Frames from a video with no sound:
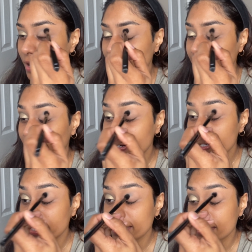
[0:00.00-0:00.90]
and I just
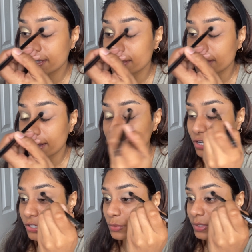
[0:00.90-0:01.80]
think it's such a
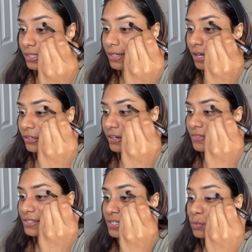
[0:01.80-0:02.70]
unique color, and
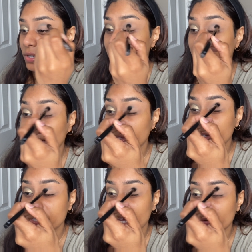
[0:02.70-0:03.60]
this is one of the colors
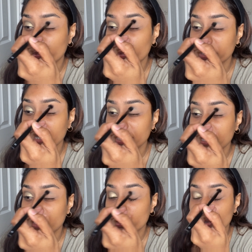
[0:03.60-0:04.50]
that really
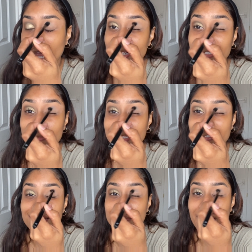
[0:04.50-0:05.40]
attracted me to
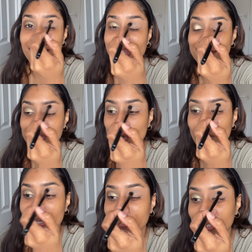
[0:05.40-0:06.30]
this palette, so
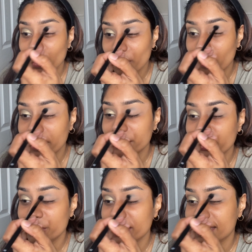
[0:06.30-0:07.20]
I knew I wanted to
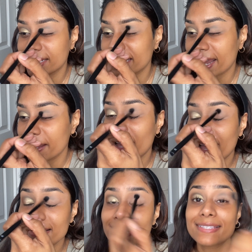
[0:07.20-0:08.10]
use it today
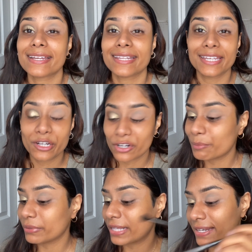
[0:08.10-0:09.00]
as I sit here
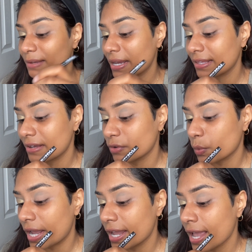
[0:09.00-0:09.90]
blending my life
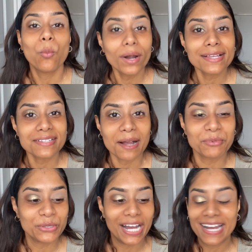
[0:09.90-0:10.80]
away. What is up,
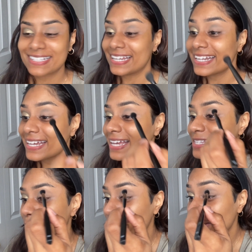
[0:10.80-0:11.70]
you guys? It has
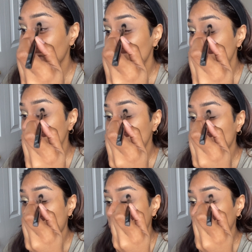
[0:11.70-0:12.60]
been
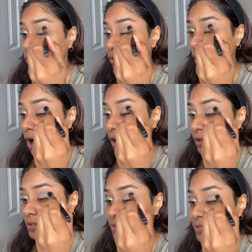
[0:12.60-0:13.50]
so long
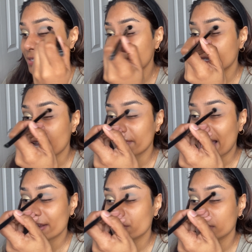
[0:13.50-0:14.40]
since I've
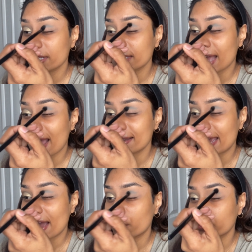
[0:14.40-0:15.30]
actually sat
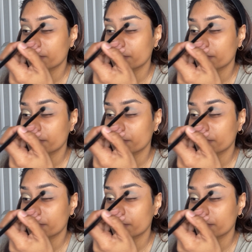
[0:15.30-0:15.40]
down